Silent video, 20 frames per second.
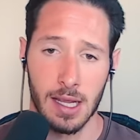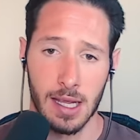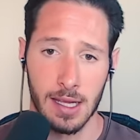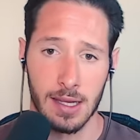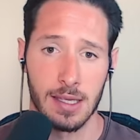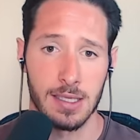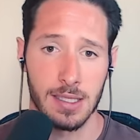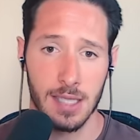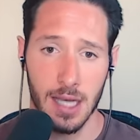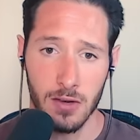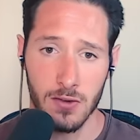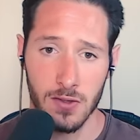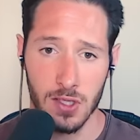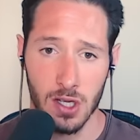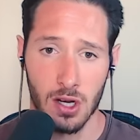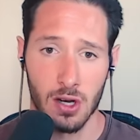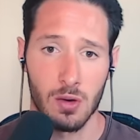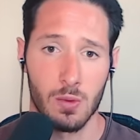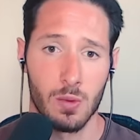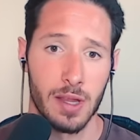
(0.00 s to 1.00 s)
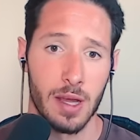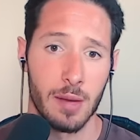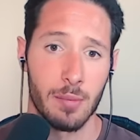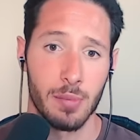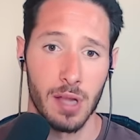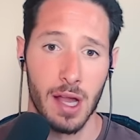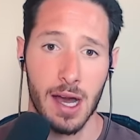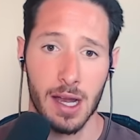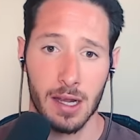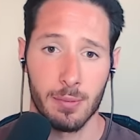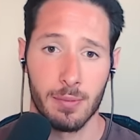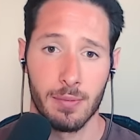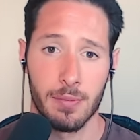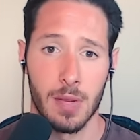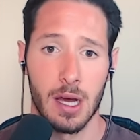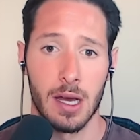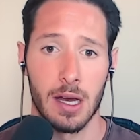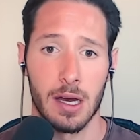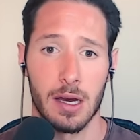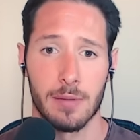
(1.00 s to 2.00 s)
in the cytosol will then block
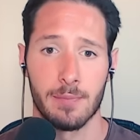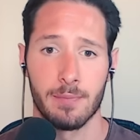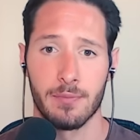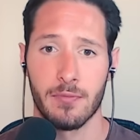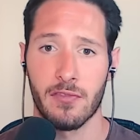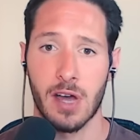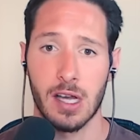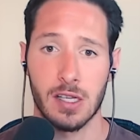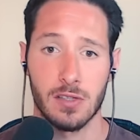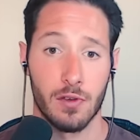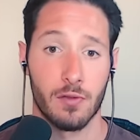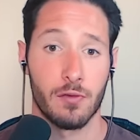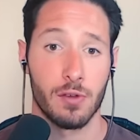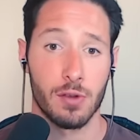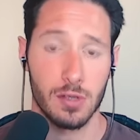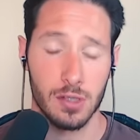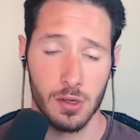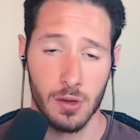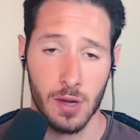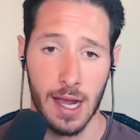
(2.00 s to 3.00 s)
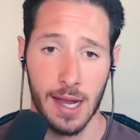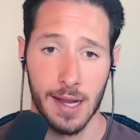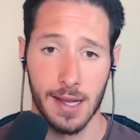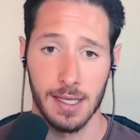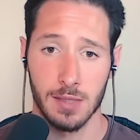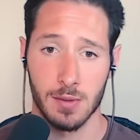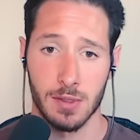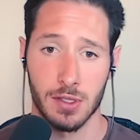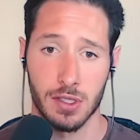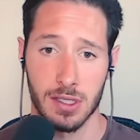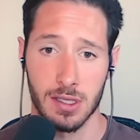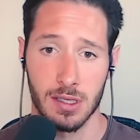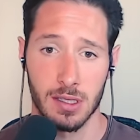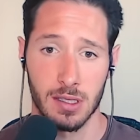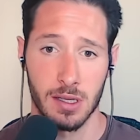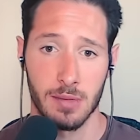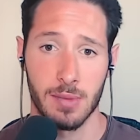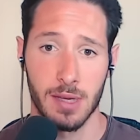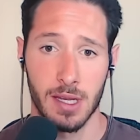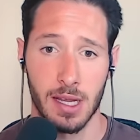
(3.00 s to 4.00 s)
phosphofructokinase, which is the
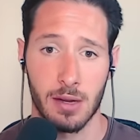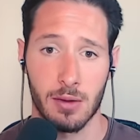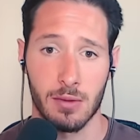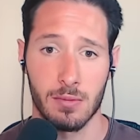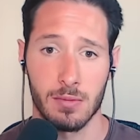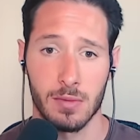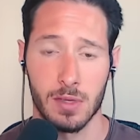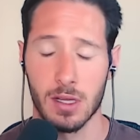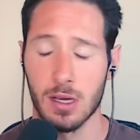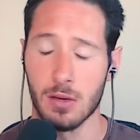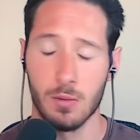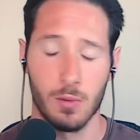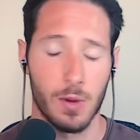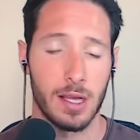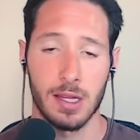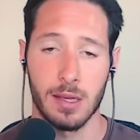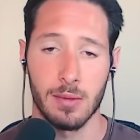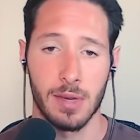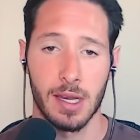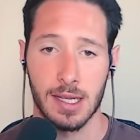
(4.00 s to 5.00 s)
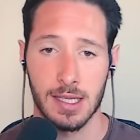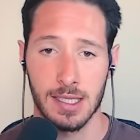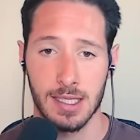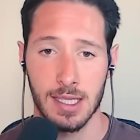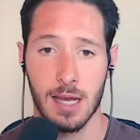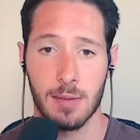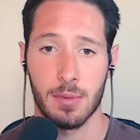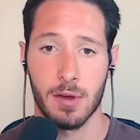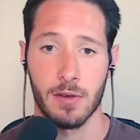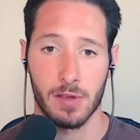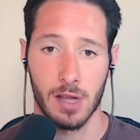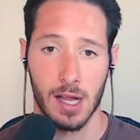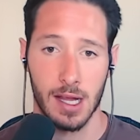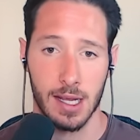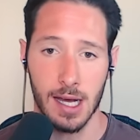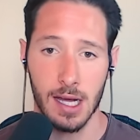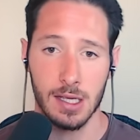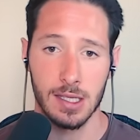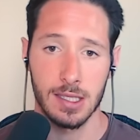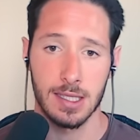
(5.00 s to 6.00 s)
rate-limiting step of
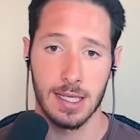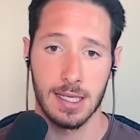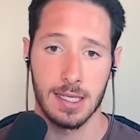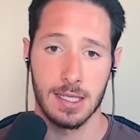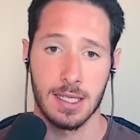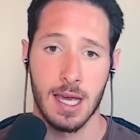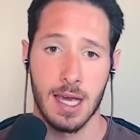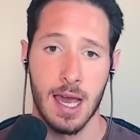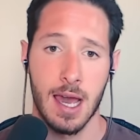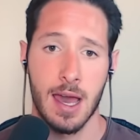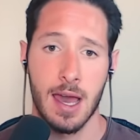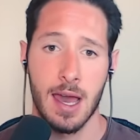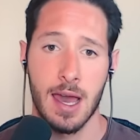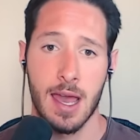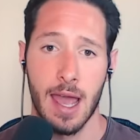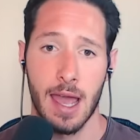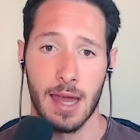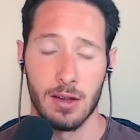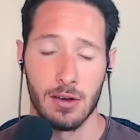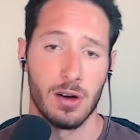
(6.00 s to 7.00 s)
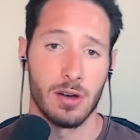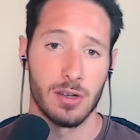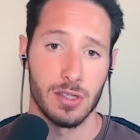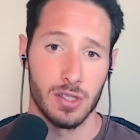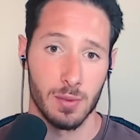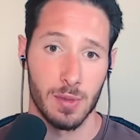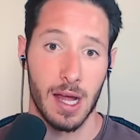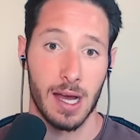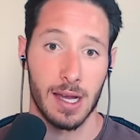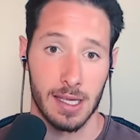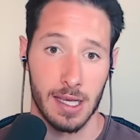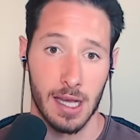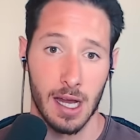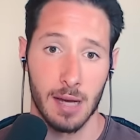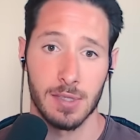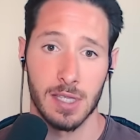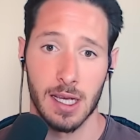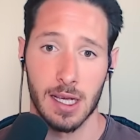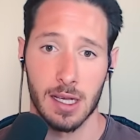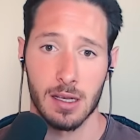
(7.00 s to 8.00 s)
glycolysis. And it'll also block the
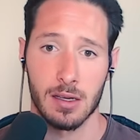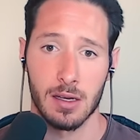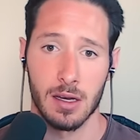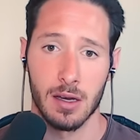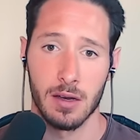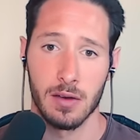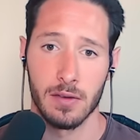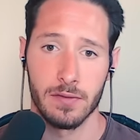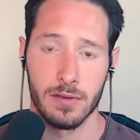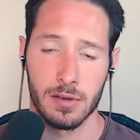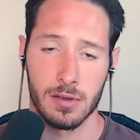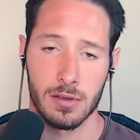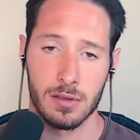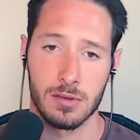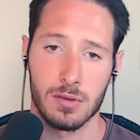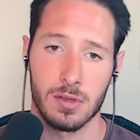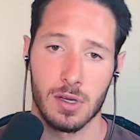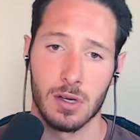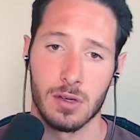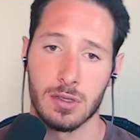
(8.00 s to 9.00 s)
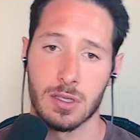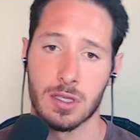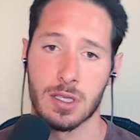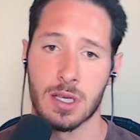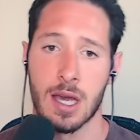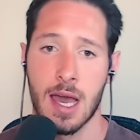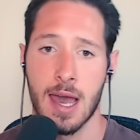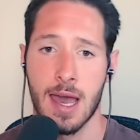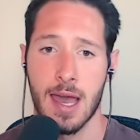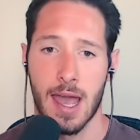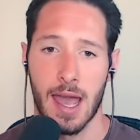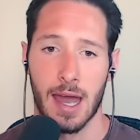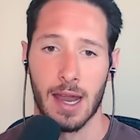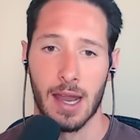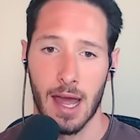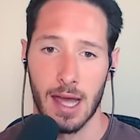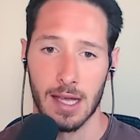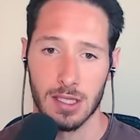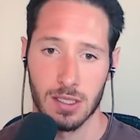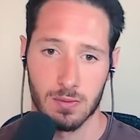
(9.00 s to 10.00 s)
uptake of glucose.
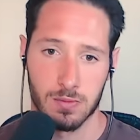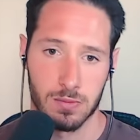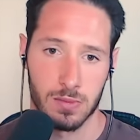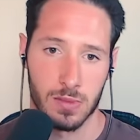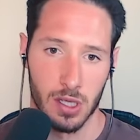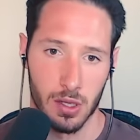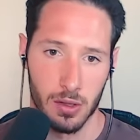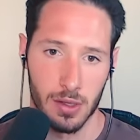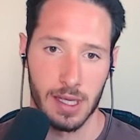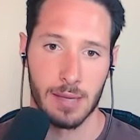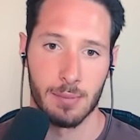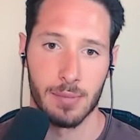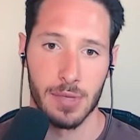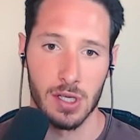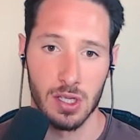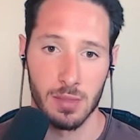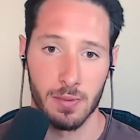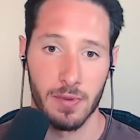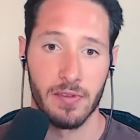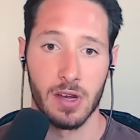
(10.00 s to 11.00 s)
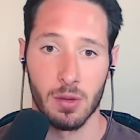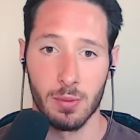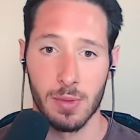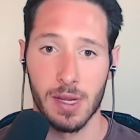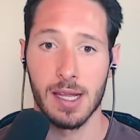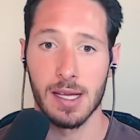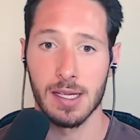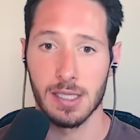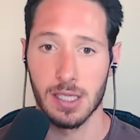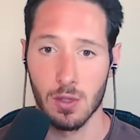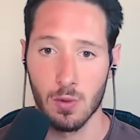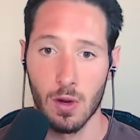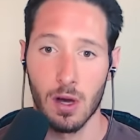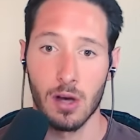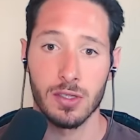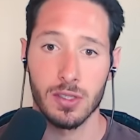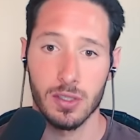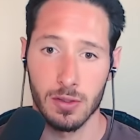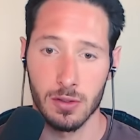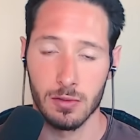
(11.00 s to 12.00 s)
And as you know, the buildup of intermediates here will
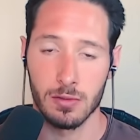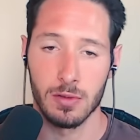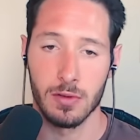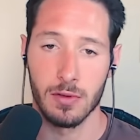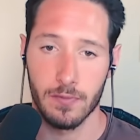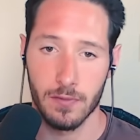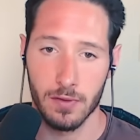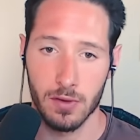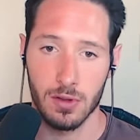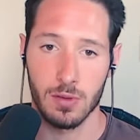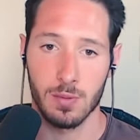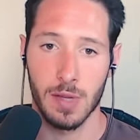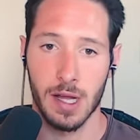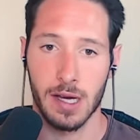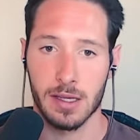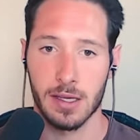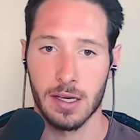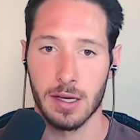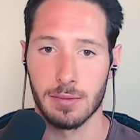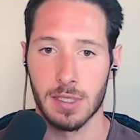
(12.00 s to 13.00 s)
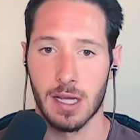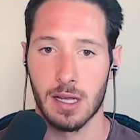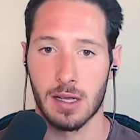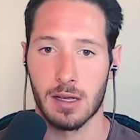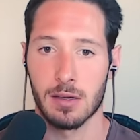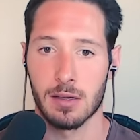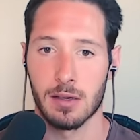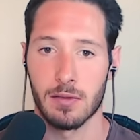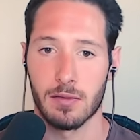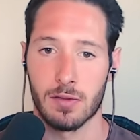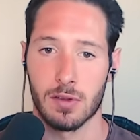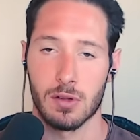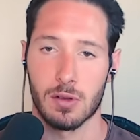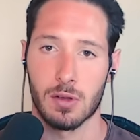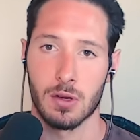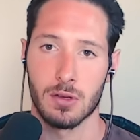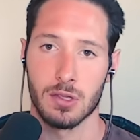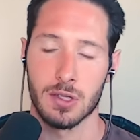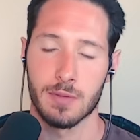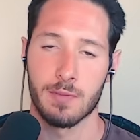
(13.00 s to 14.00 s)
also further block the uptake of
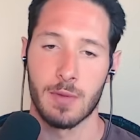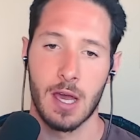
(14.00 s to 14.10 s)
glucose.